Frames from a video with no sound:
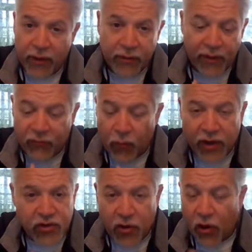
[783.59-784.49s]
they've
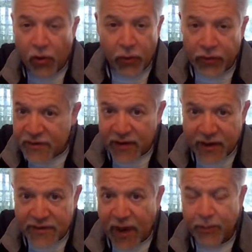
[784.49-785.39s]
watched all these
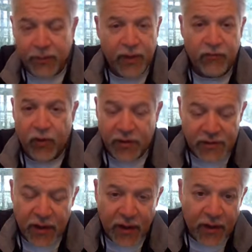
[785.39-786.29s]
things happen they've watched